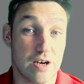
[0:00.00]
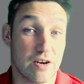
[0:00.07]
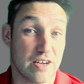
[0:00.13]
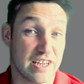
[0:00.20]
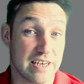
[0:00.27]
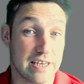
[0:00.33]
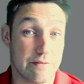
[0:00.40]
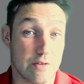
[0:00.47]

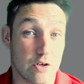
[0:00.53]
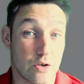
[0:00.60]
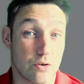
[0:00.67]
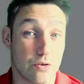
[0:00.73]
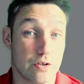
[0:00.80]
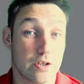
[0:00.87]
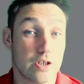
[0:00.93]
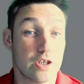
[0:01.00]
like leaving
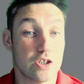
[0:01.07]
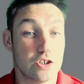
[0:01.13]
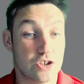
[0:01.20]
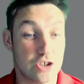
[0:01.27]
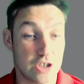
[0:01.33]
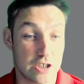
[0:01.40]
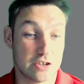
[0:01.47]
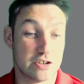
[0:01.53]
on
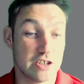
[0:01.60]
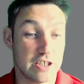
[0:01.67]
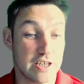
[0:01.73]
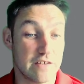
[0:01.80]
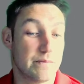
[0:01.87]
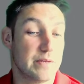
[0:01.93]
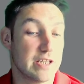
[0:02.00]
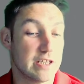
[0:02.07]
just to
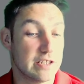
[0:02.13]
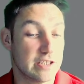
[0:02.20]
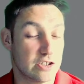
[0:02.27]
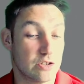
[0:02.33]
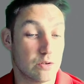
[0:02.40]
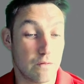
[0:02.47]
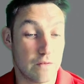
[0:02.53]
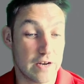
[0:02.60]
give me the
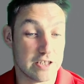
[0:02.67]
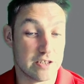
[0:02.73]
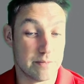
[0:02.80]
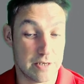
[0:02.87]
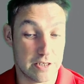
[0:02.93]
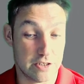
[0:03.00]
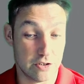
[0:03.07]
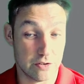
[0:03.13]
additional
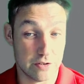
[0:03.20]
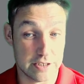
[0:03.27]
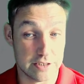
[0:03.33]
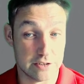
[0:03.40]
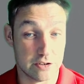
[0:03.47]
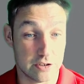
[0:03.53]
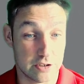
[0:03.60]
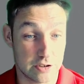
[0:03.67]
flexibility on
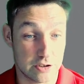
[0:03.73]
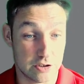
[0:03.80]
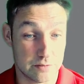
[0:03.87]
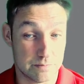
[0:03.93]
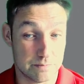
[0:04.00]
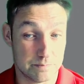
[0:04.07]
that search.